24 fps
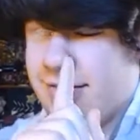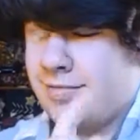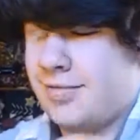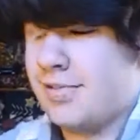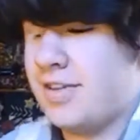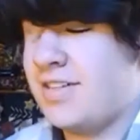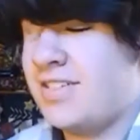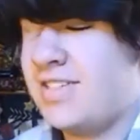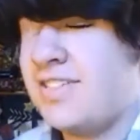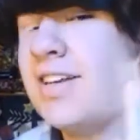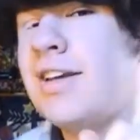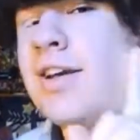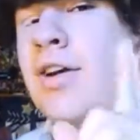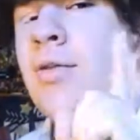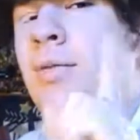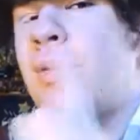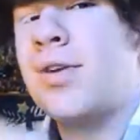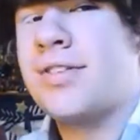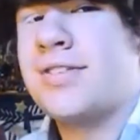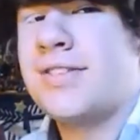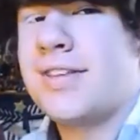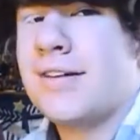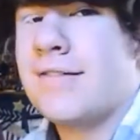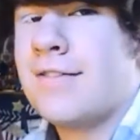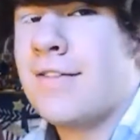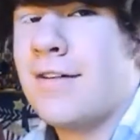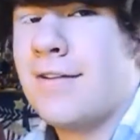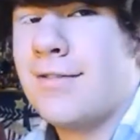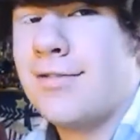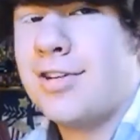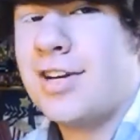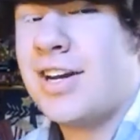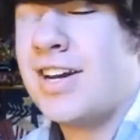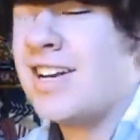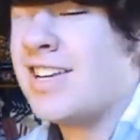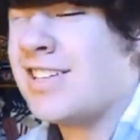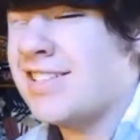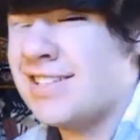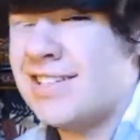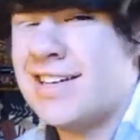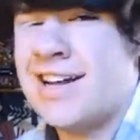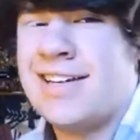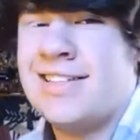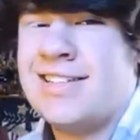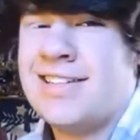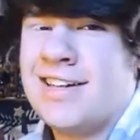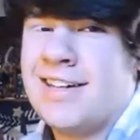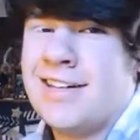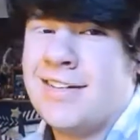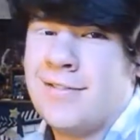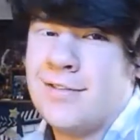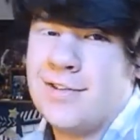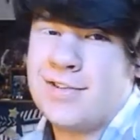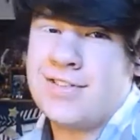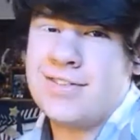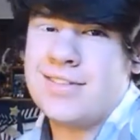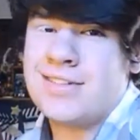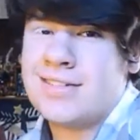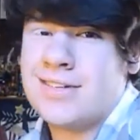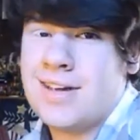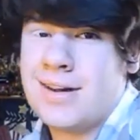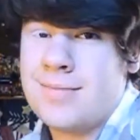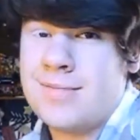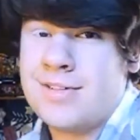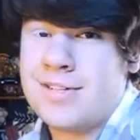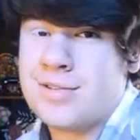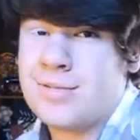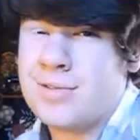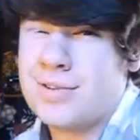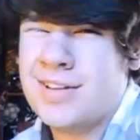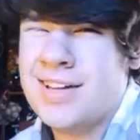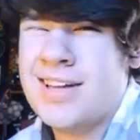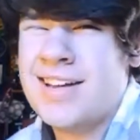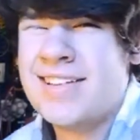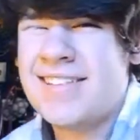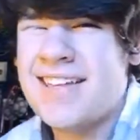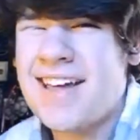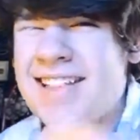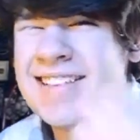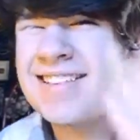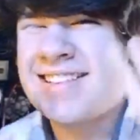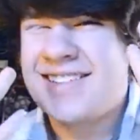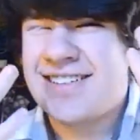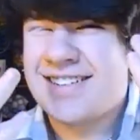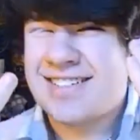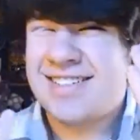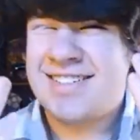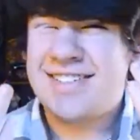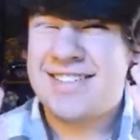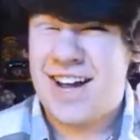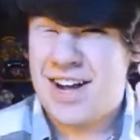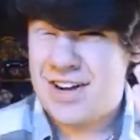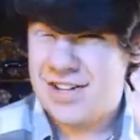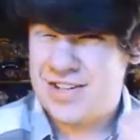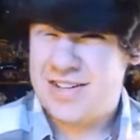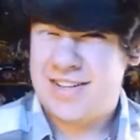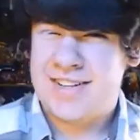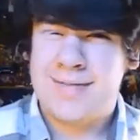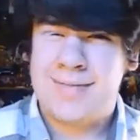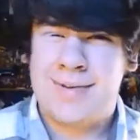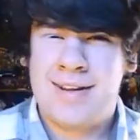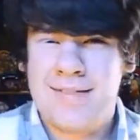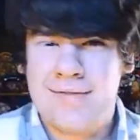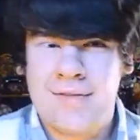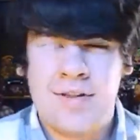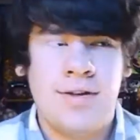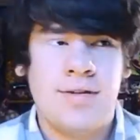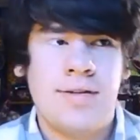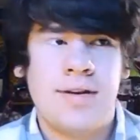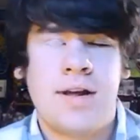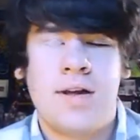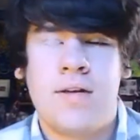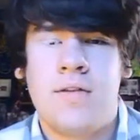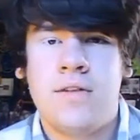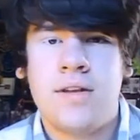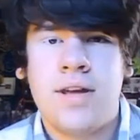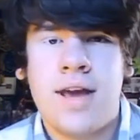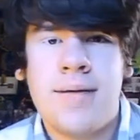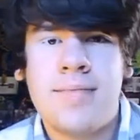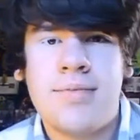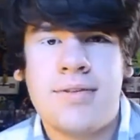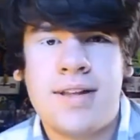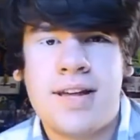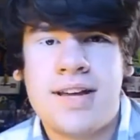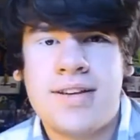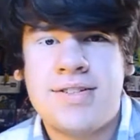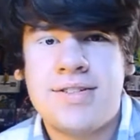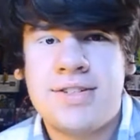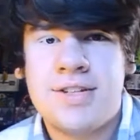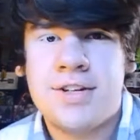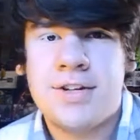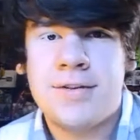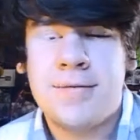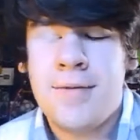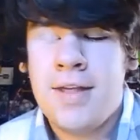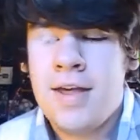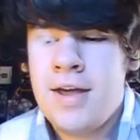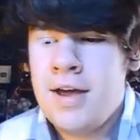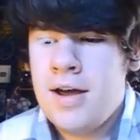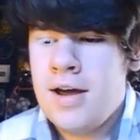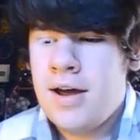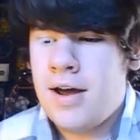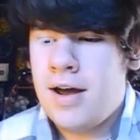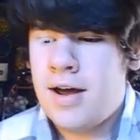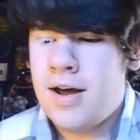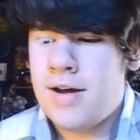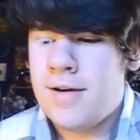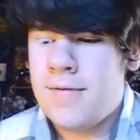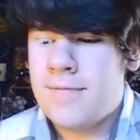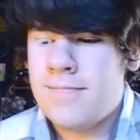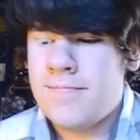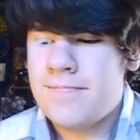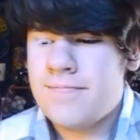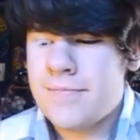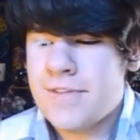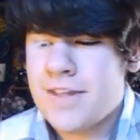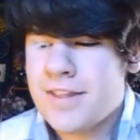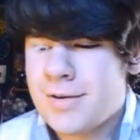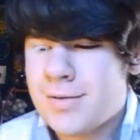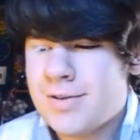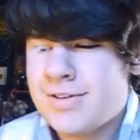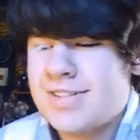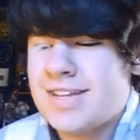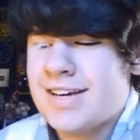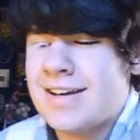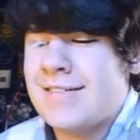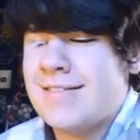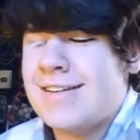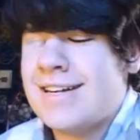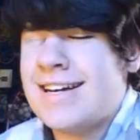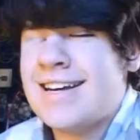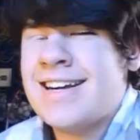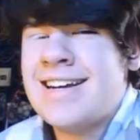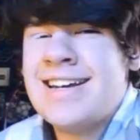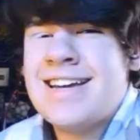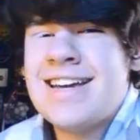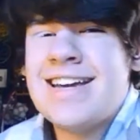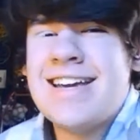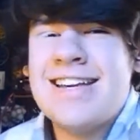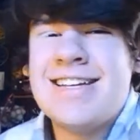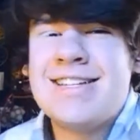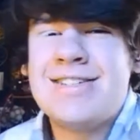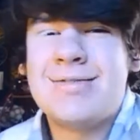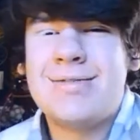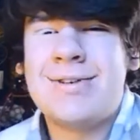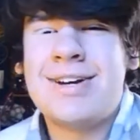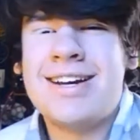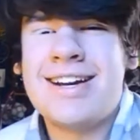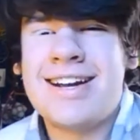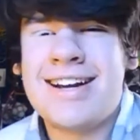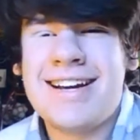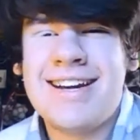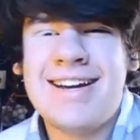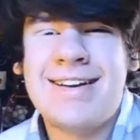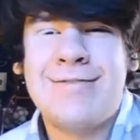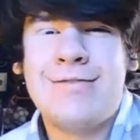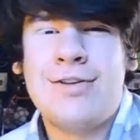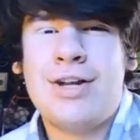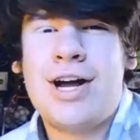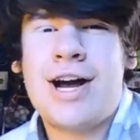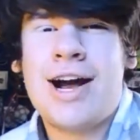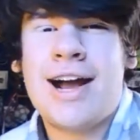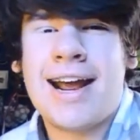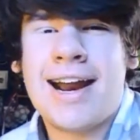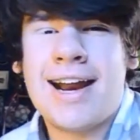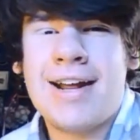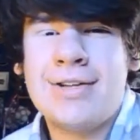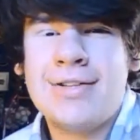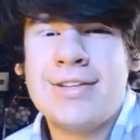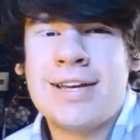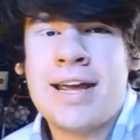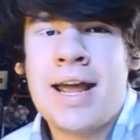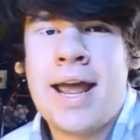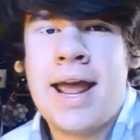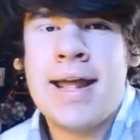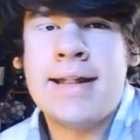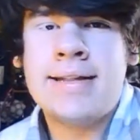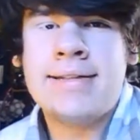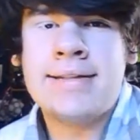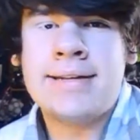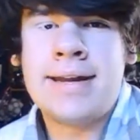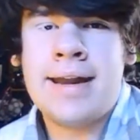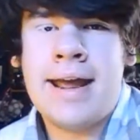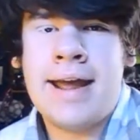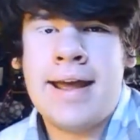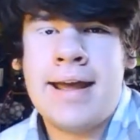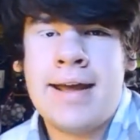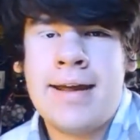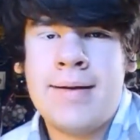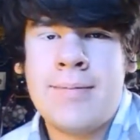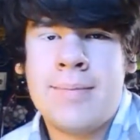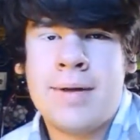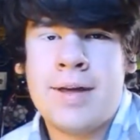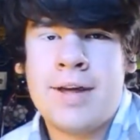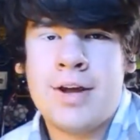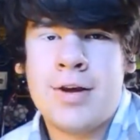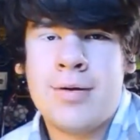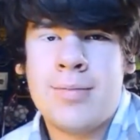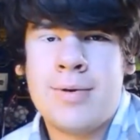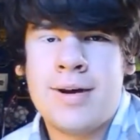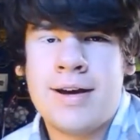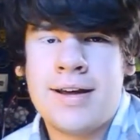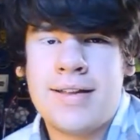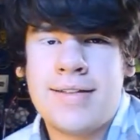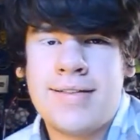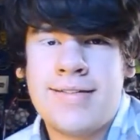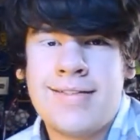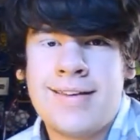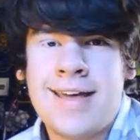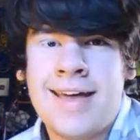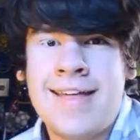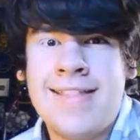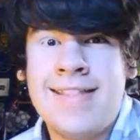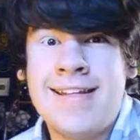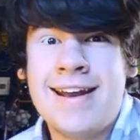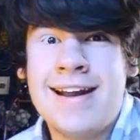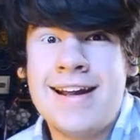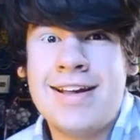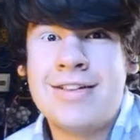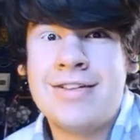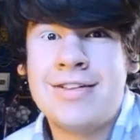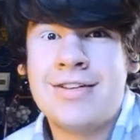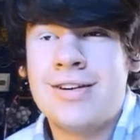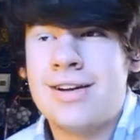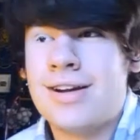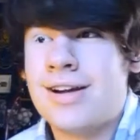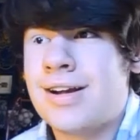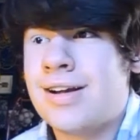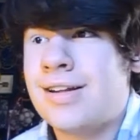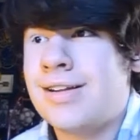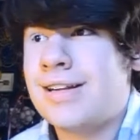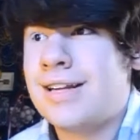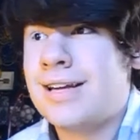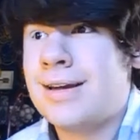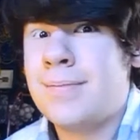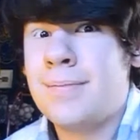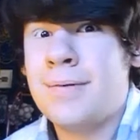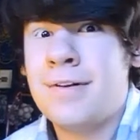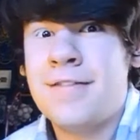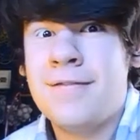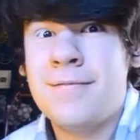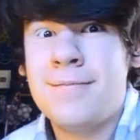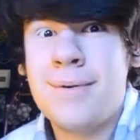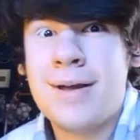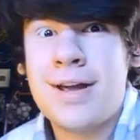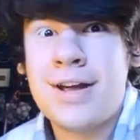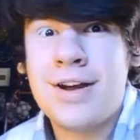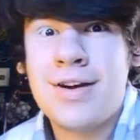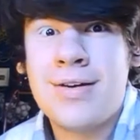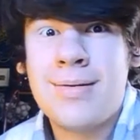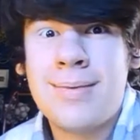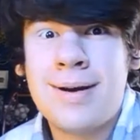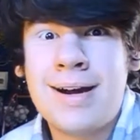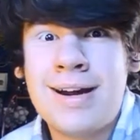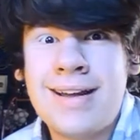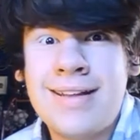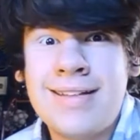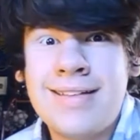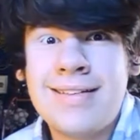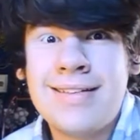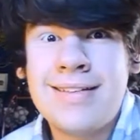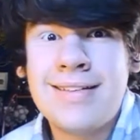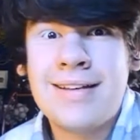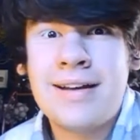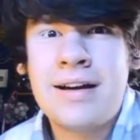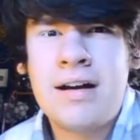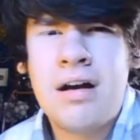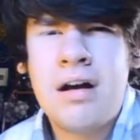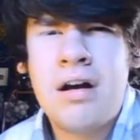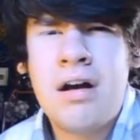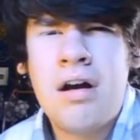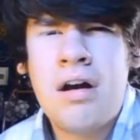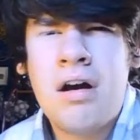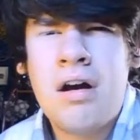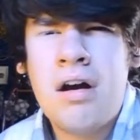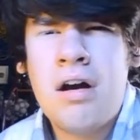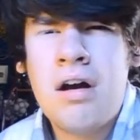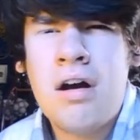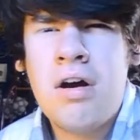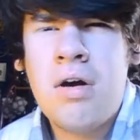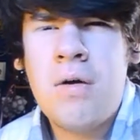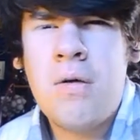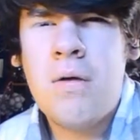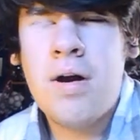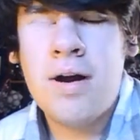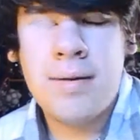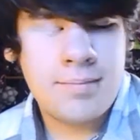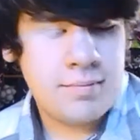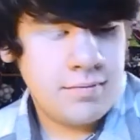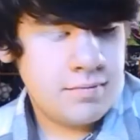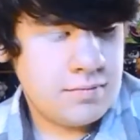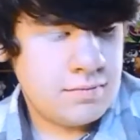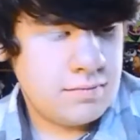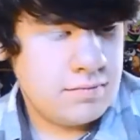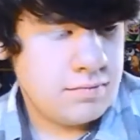The single worst thing I've ever done is not Tina versus the Zombie Squirrel. That's nostalgic to me, even though it only happened last year. The worst thing I've done is when I did a vlog and I was like, and today I ate Bagel Bites. And then I took a clip of Bagel Bites. What?